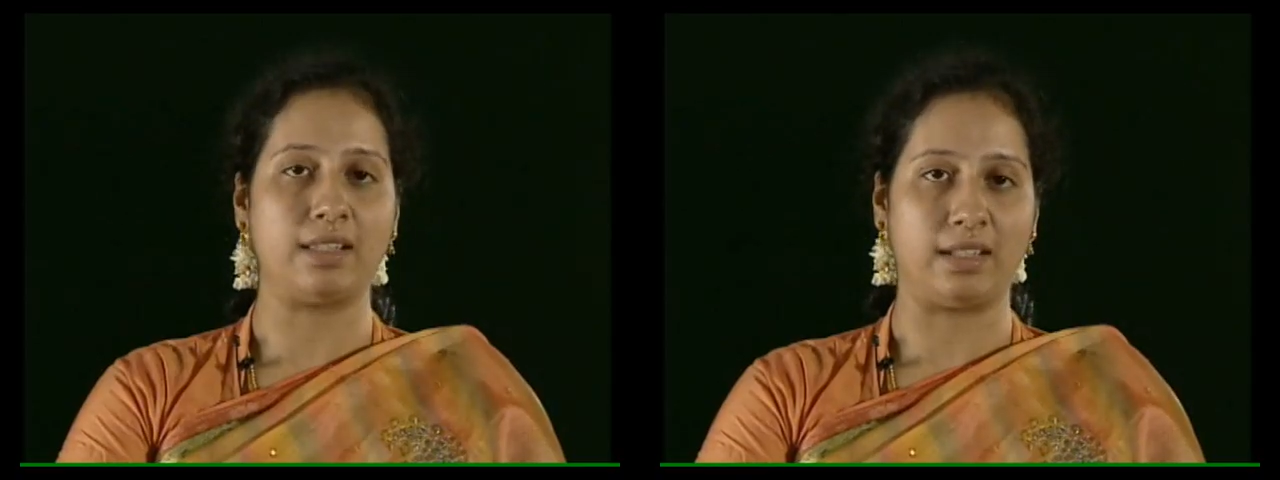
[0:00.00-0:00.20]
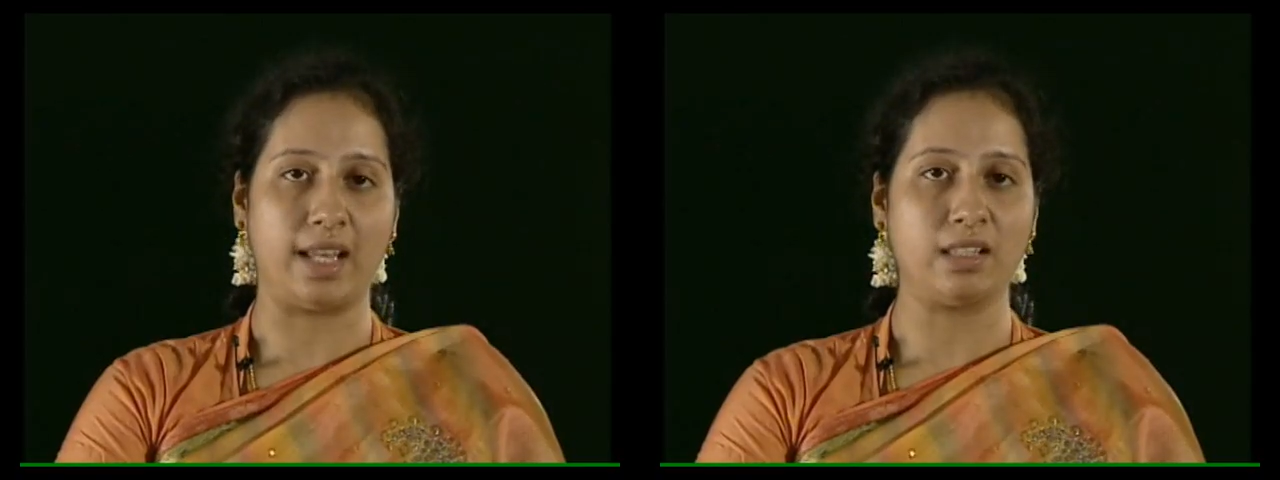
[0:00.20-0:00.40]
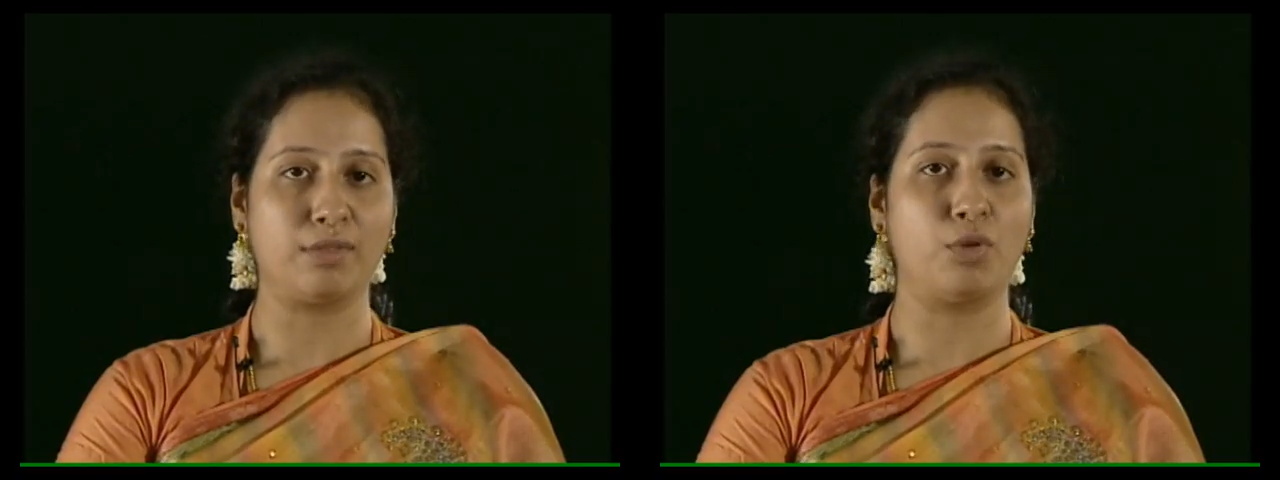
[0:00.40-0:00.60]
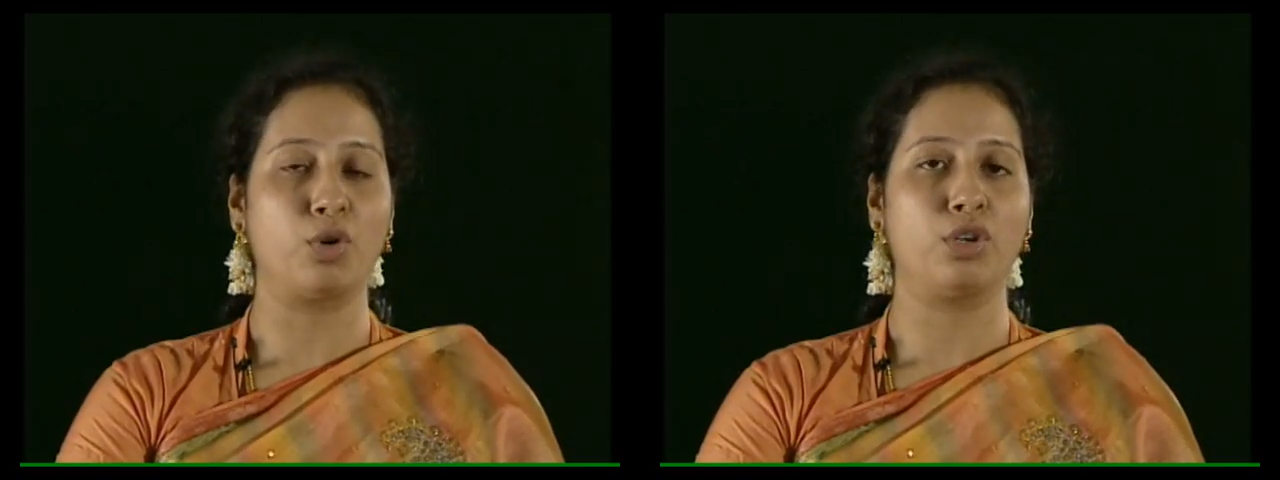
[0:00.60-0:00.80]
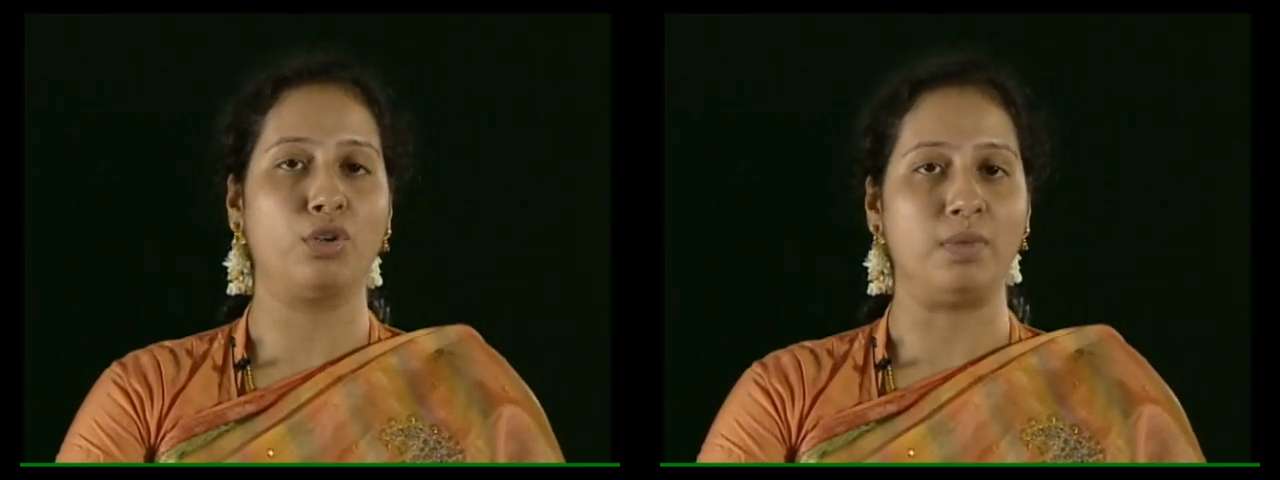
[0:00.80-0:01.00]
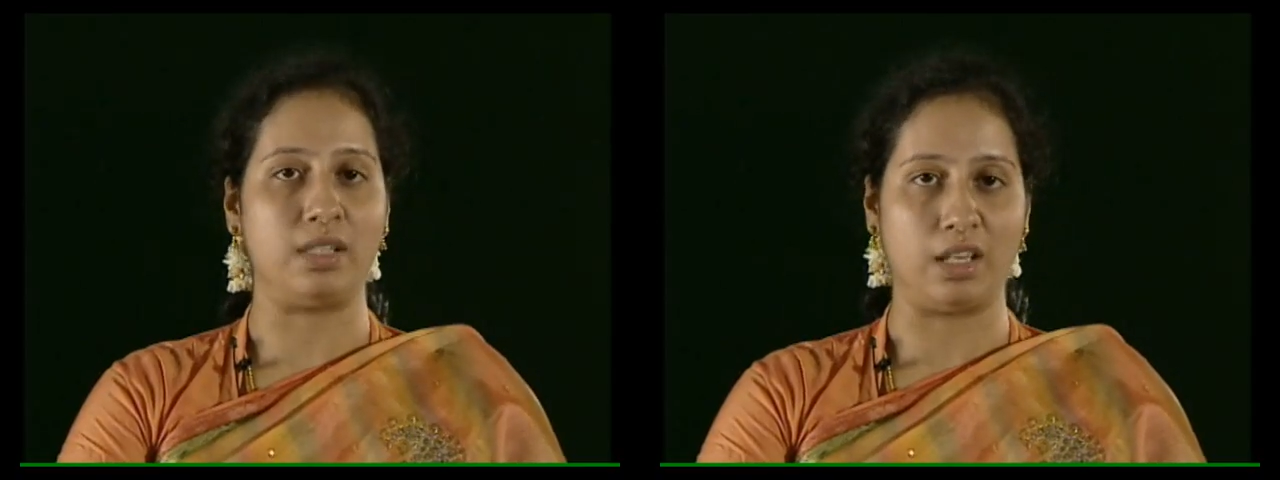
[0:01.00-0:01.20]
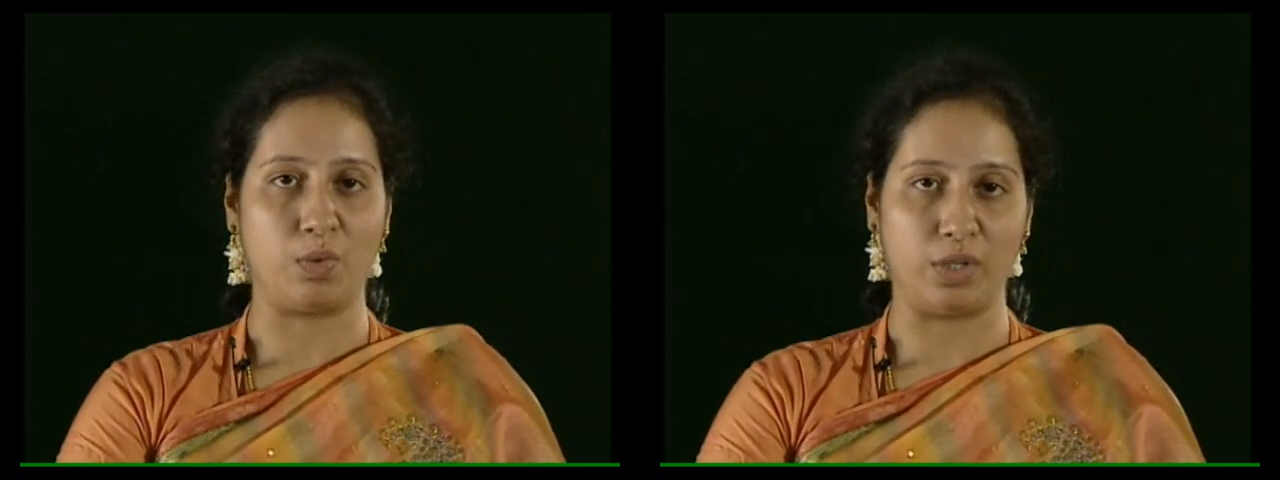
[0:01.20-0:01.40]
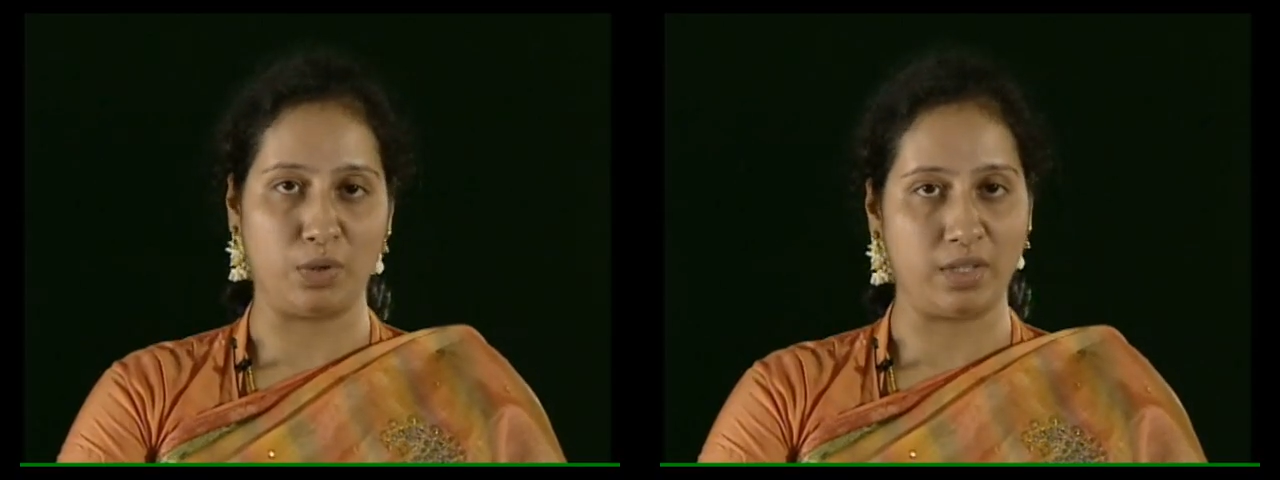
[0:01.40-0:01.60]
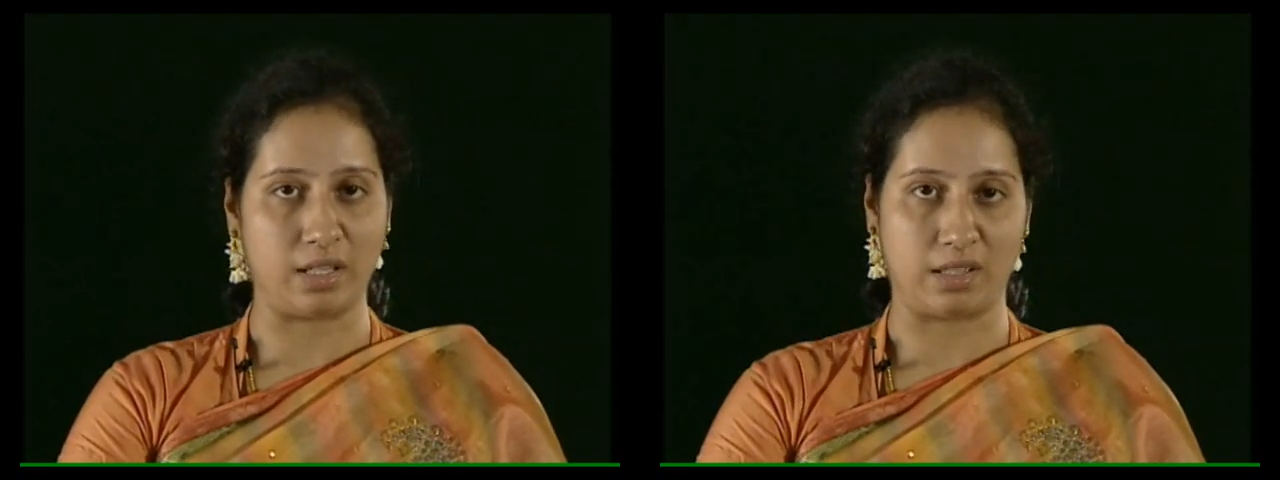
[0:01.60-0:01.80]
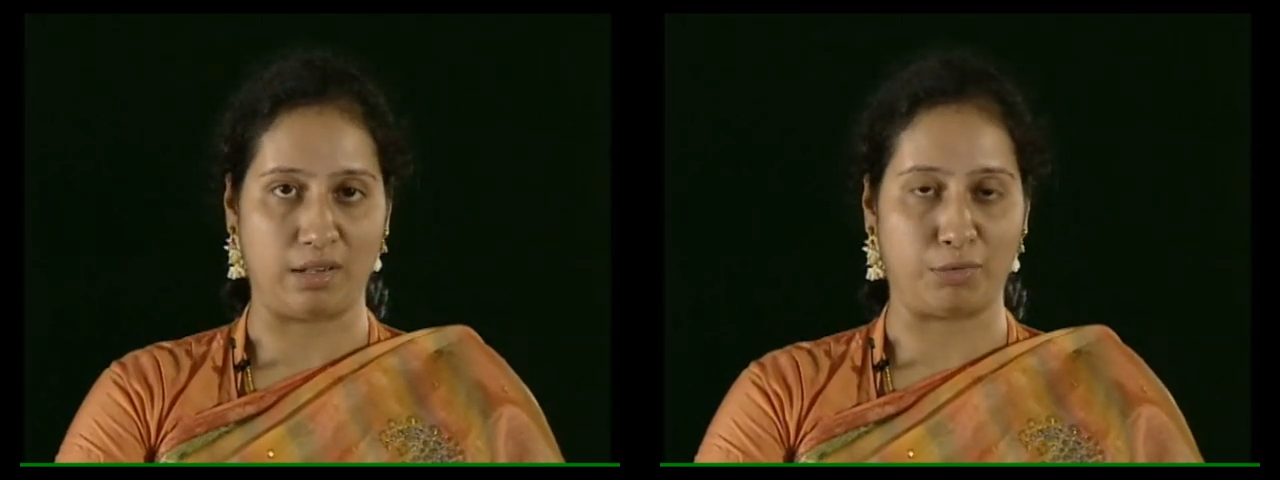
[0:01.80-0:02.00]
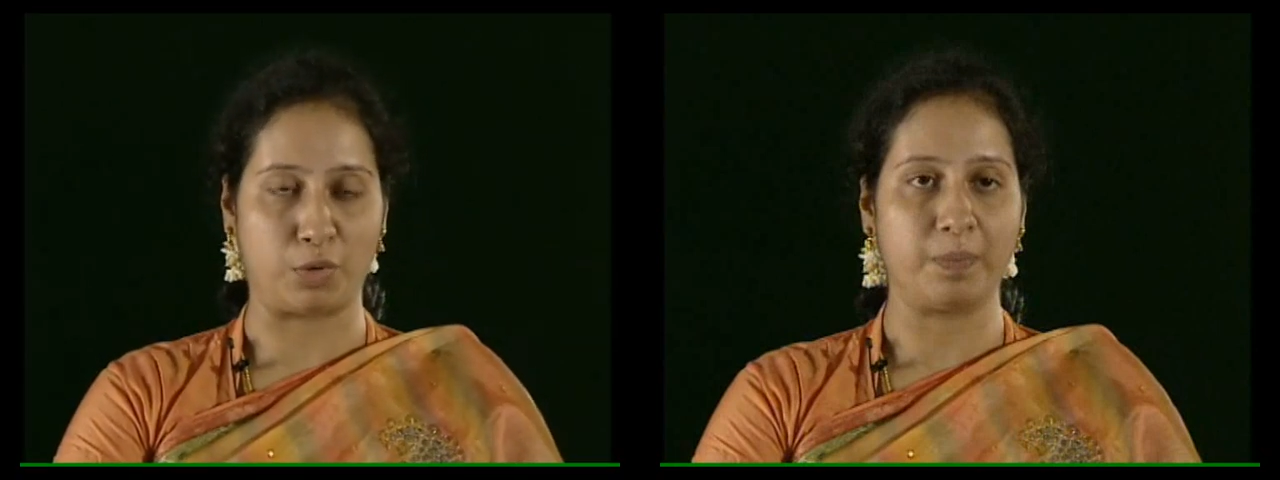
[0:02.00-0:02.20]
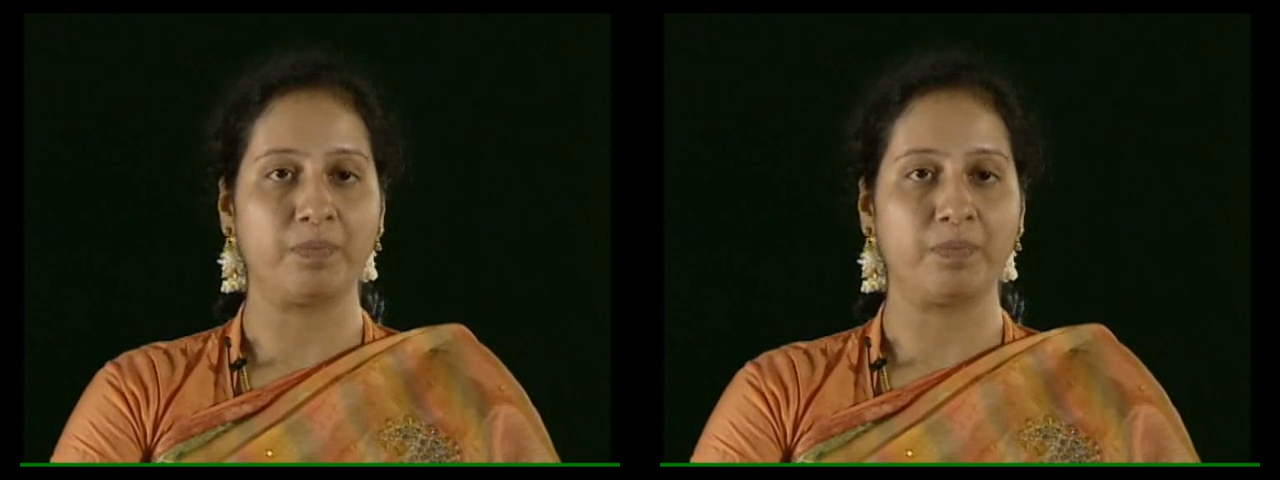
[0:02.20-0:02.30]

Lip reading: it as 4 cube is equal to 64.